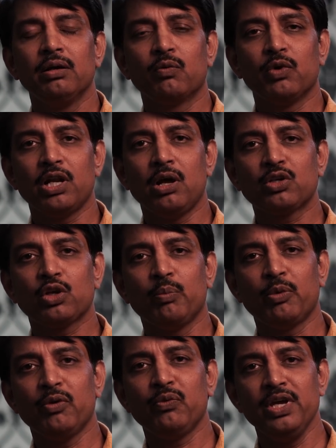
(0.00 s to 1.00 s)
for the last
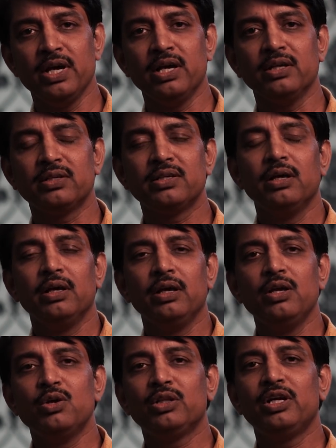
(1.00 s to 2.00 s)
couple of years,
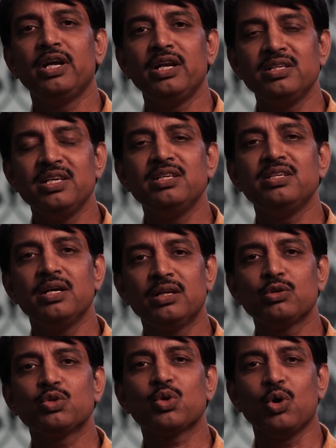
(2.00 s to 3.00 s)
you know that it is easier
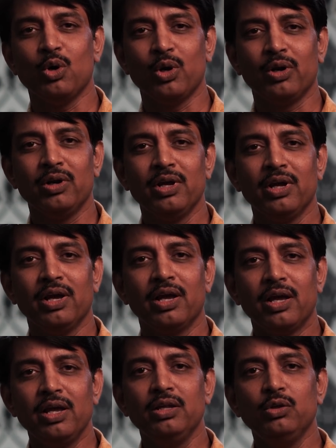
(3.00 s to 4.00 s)
to score
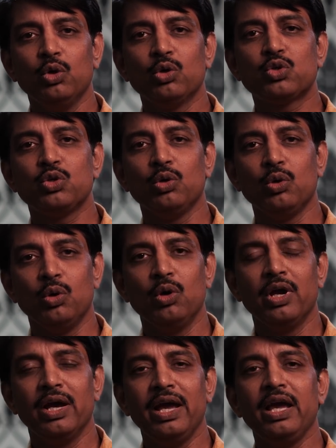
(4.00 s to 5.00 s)
in those two
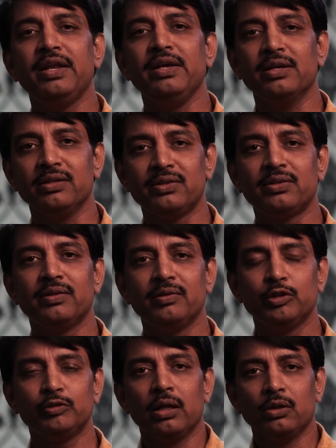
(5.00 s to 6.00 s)
areas.
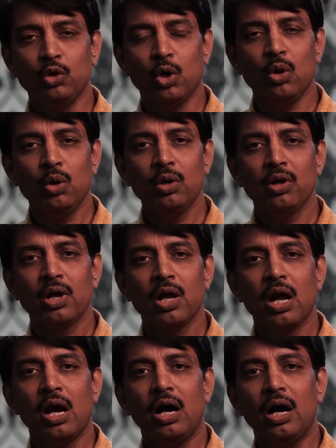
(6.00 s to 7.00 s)
Though
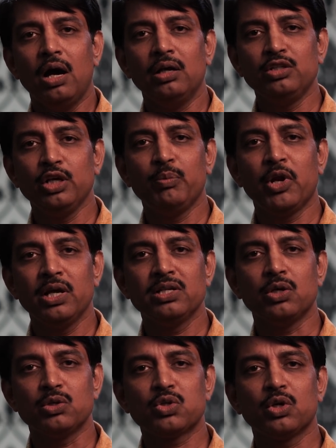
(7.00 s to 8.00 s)
algebra is
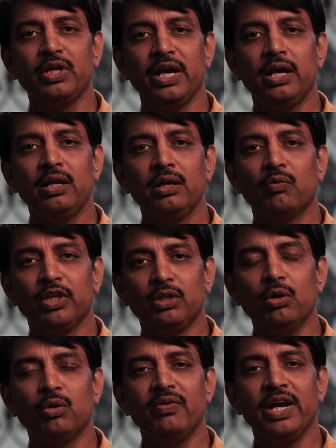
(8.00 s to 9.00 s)
also there with
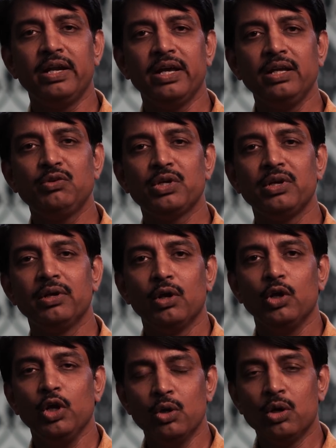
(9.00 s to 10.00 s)
good weightage,
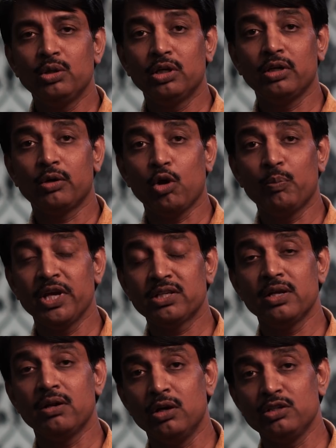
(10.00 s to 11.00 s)
you know that the
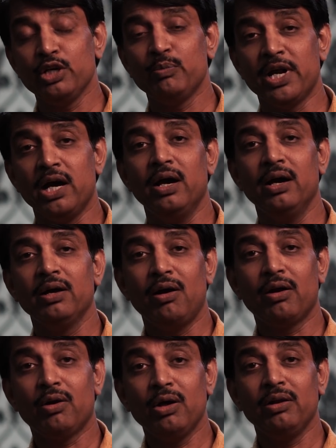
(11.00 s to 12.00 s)
topics in algebra
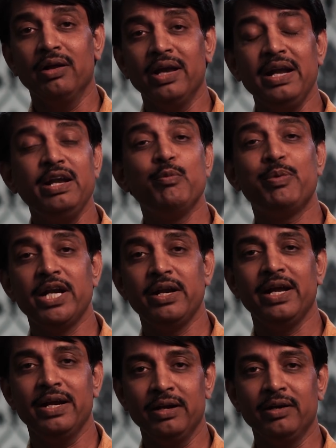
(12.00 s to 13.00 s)
are all
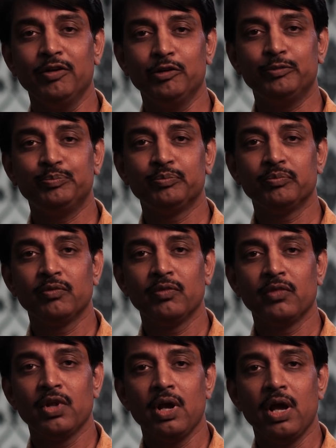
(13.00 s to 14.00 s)
independent.
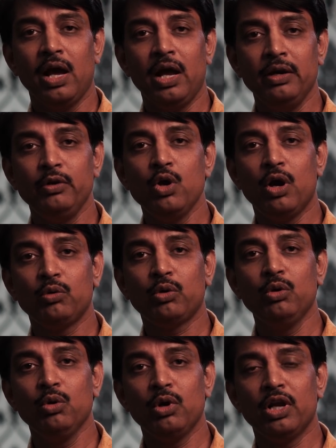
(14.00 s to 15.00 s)
And you have to
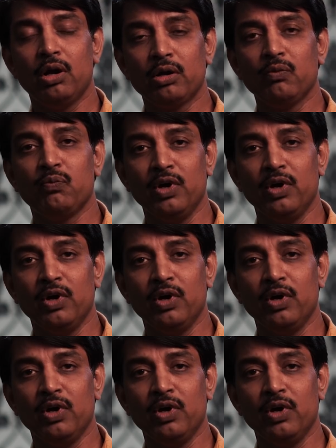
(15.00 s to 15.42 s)
do a lot of